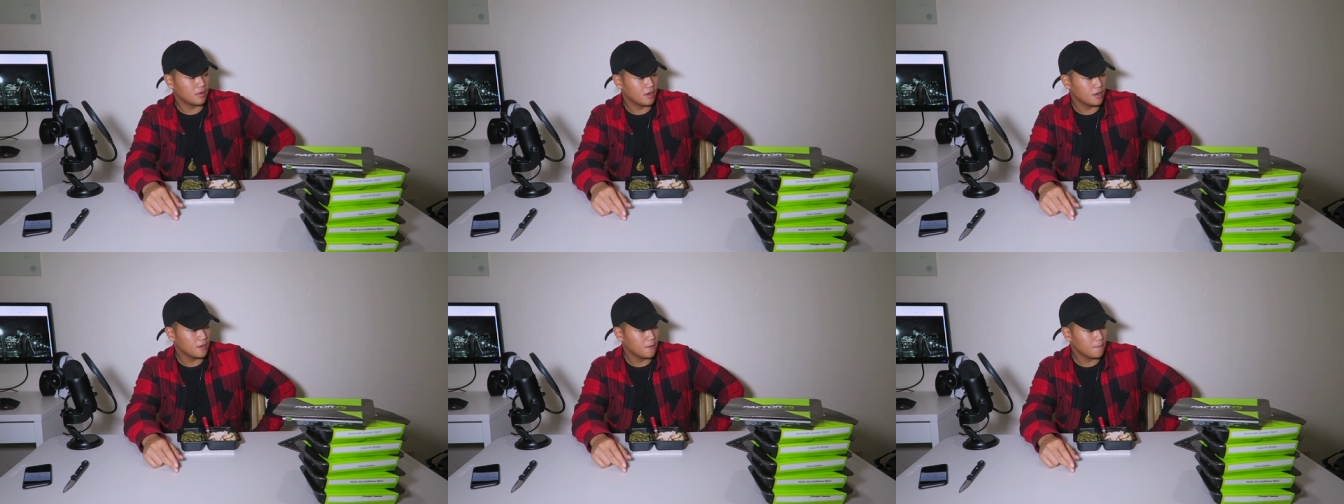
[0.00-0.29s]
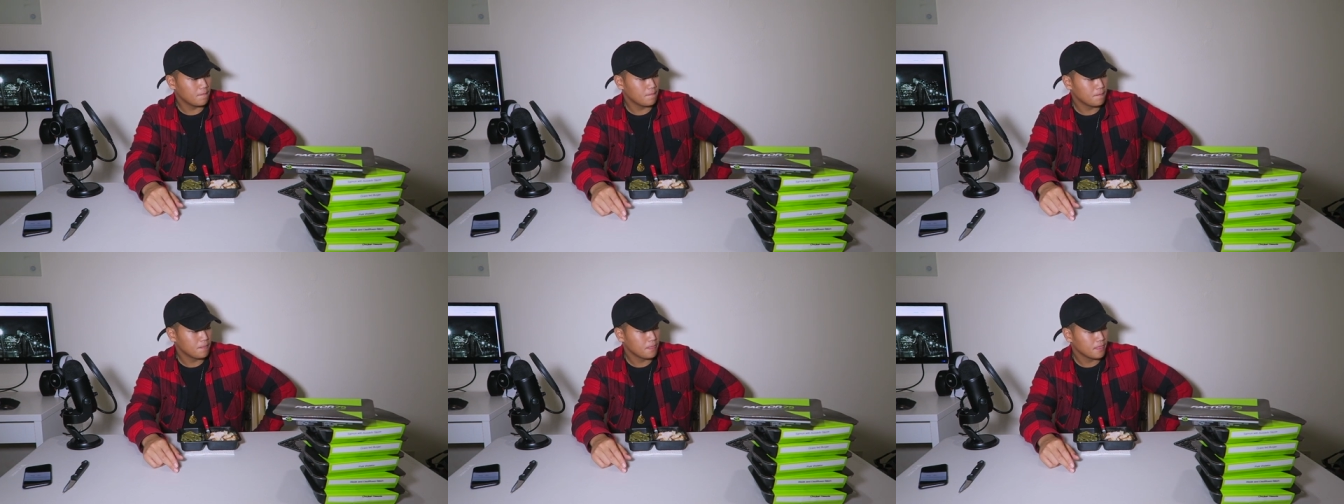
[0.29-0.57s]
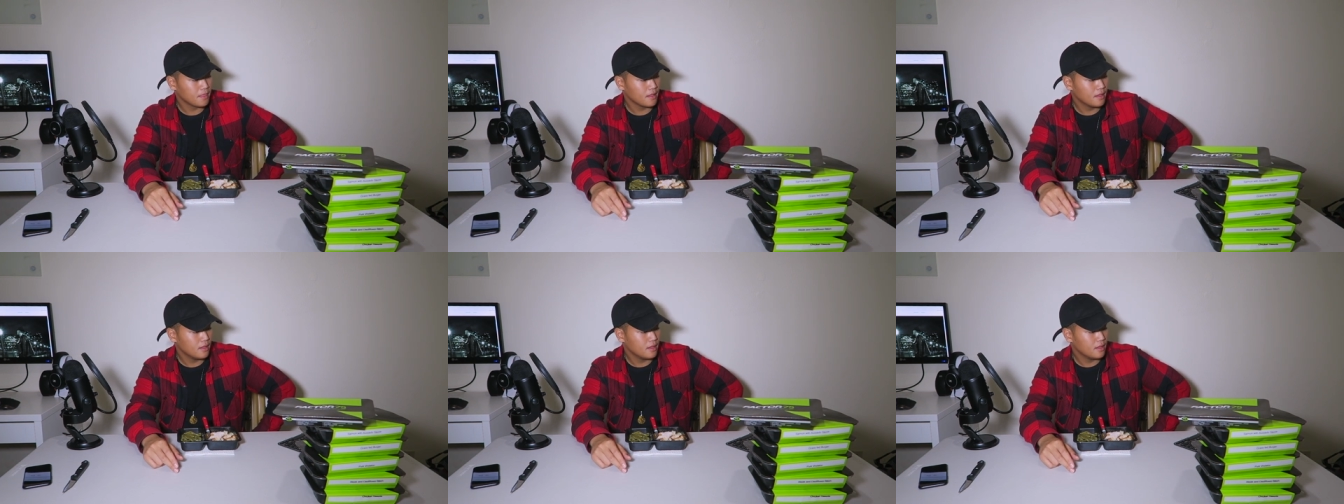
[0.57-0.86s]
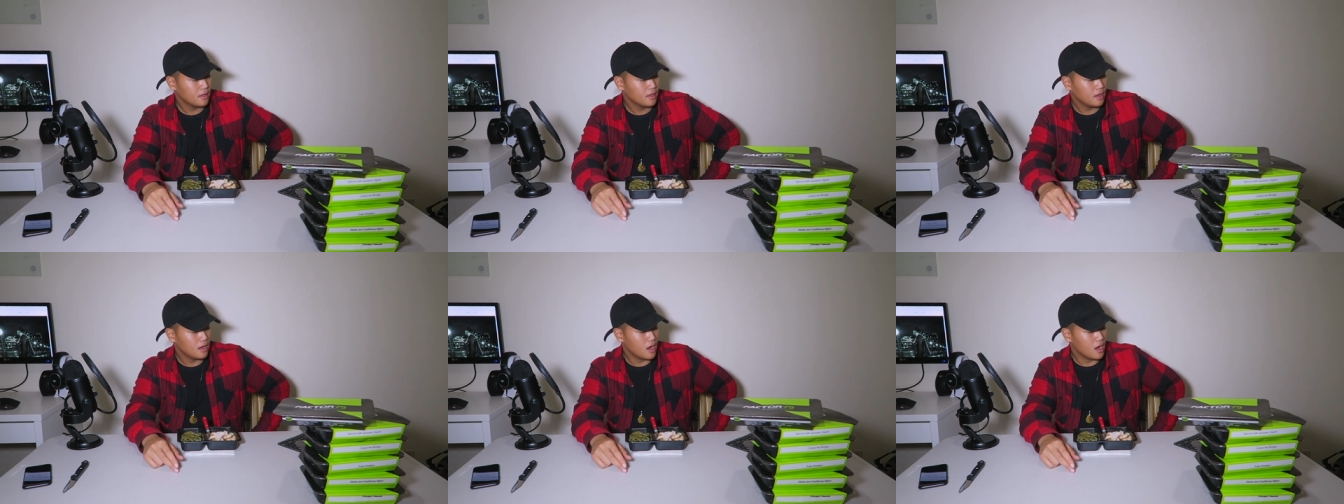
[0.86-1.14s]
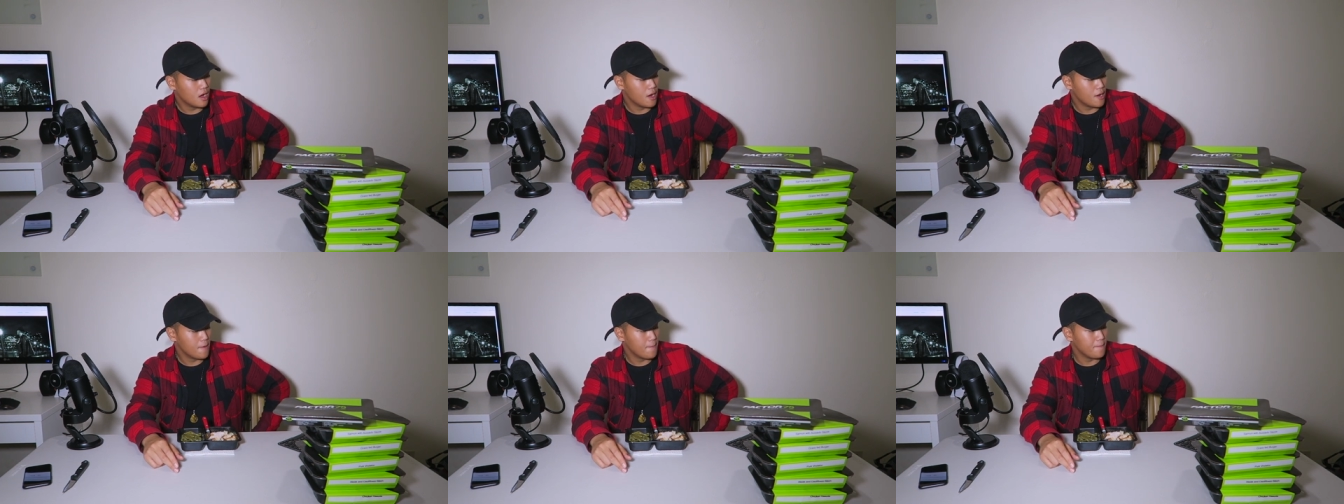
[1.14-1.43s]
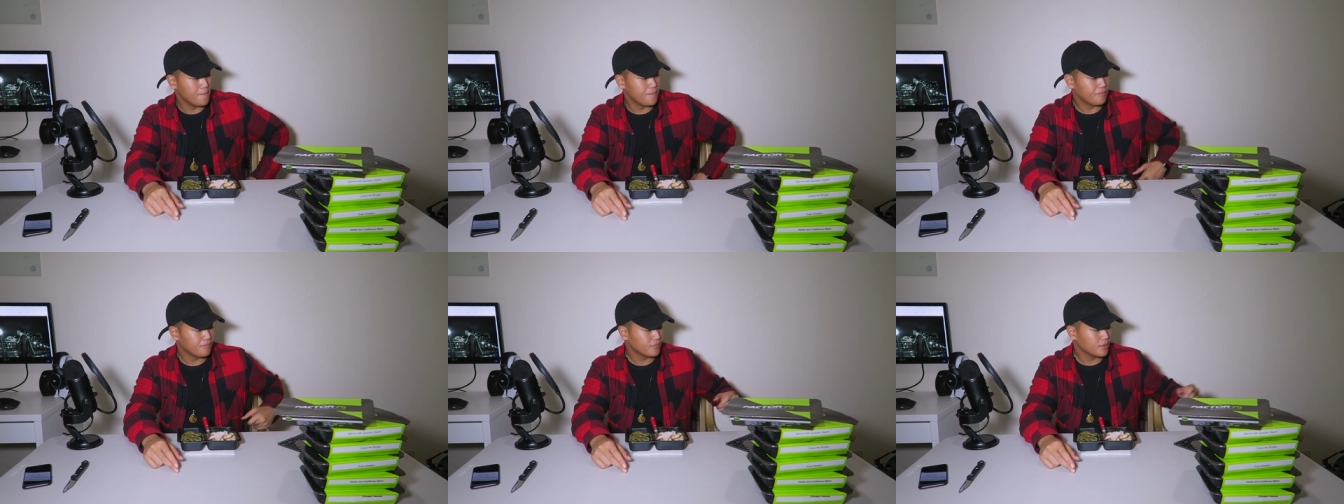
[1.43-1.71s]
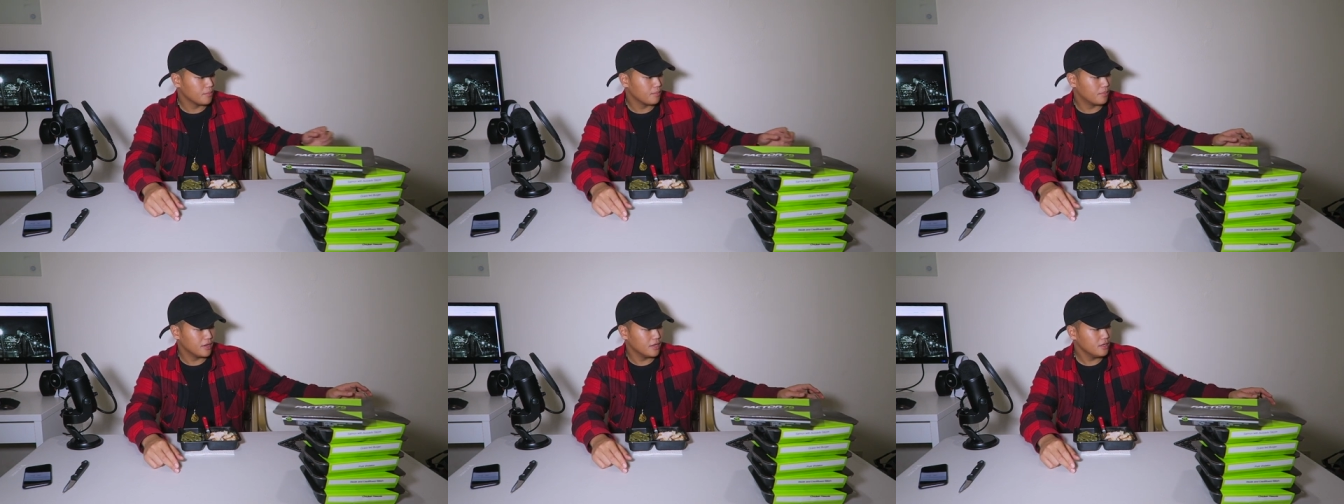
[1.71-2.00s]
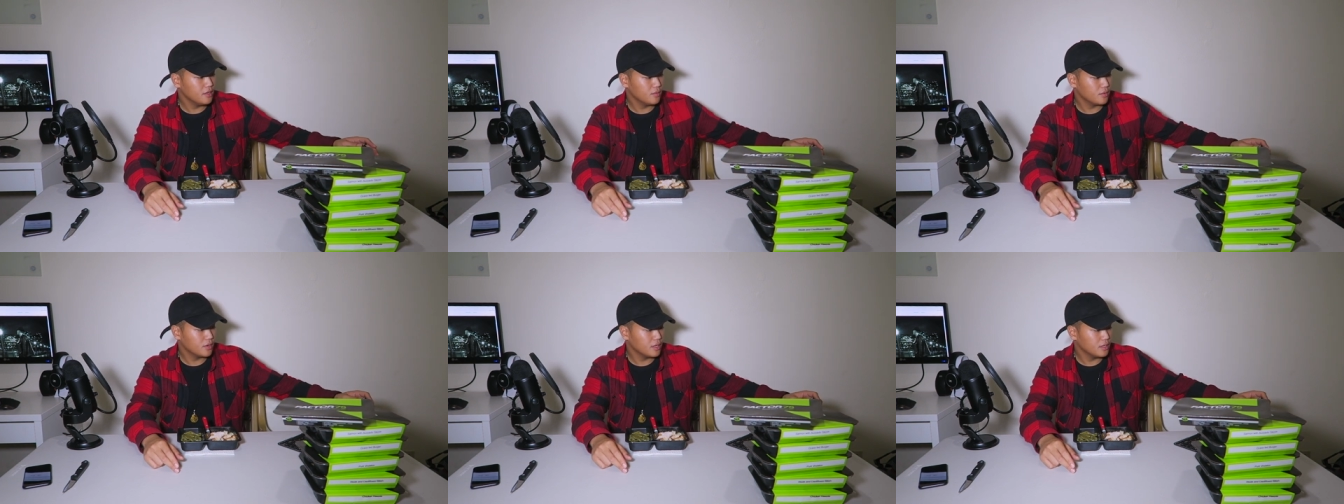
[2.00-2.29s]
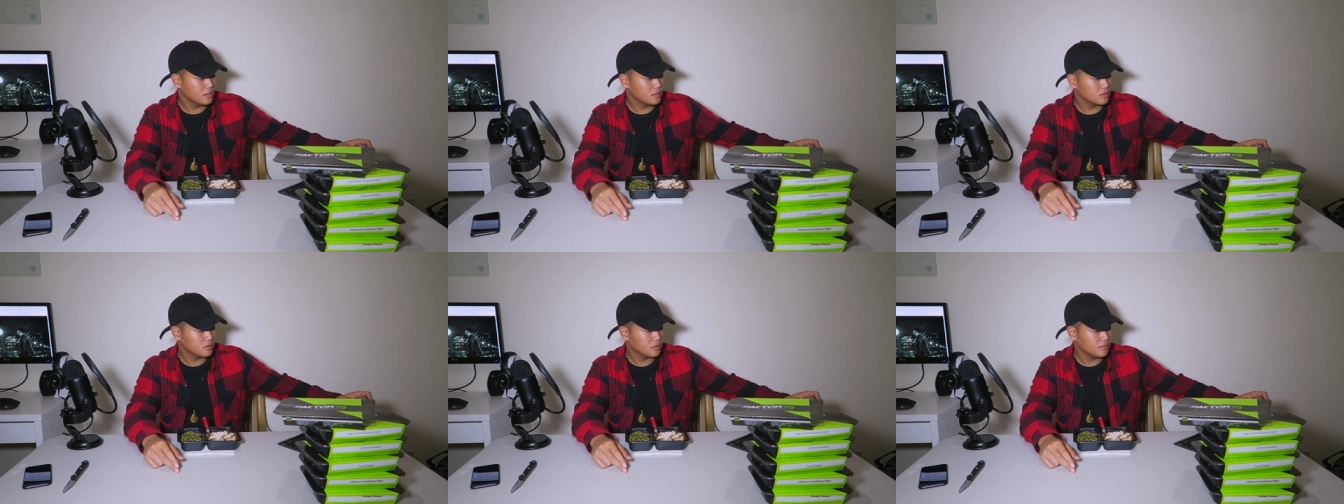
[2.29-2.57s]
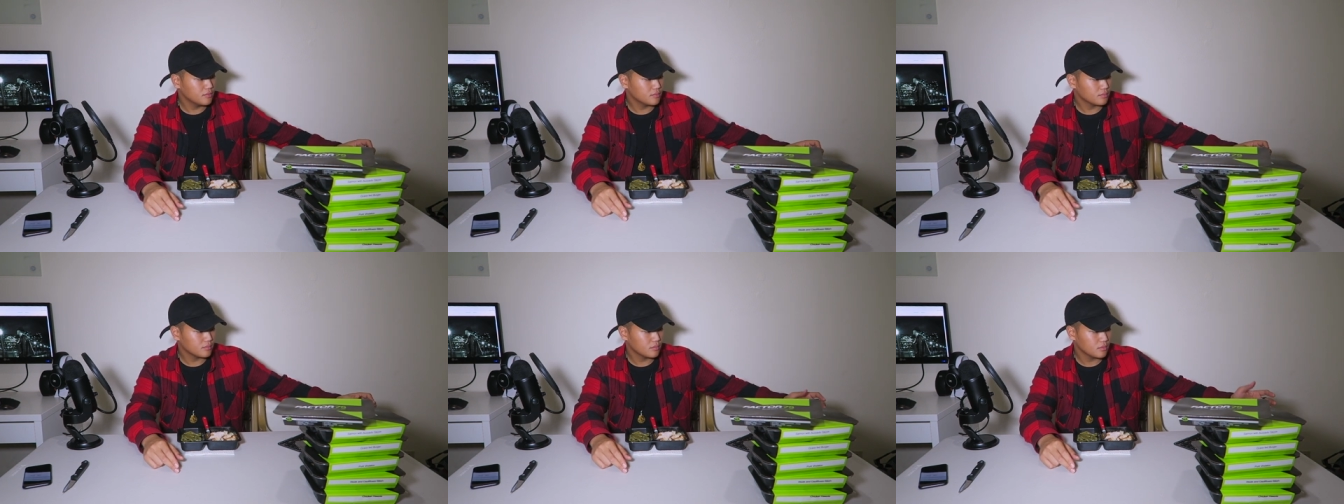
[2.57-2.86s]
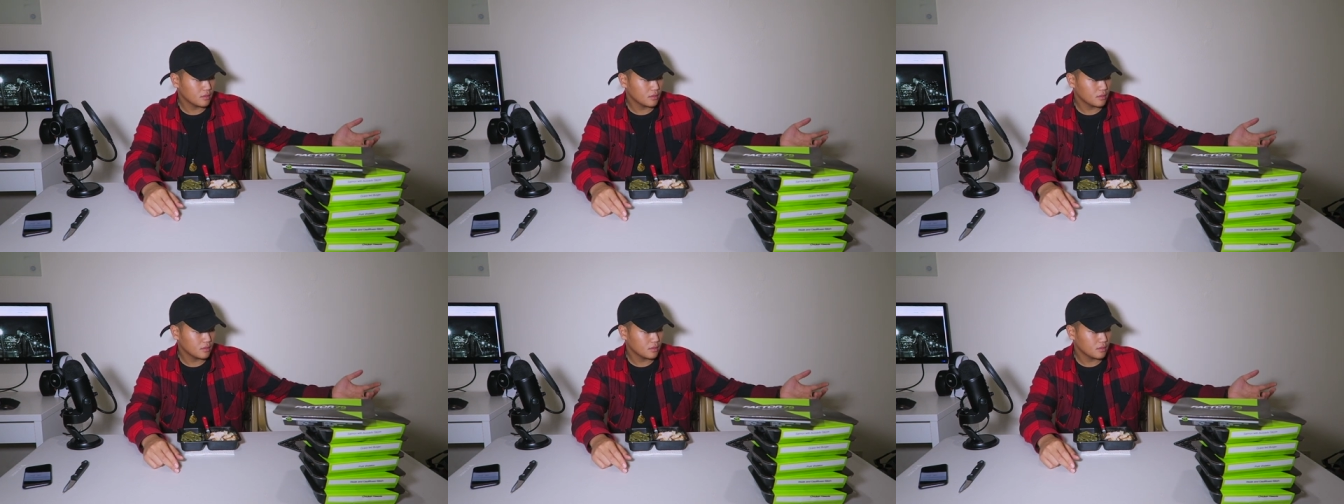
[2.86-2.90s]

right? But anyway, 12.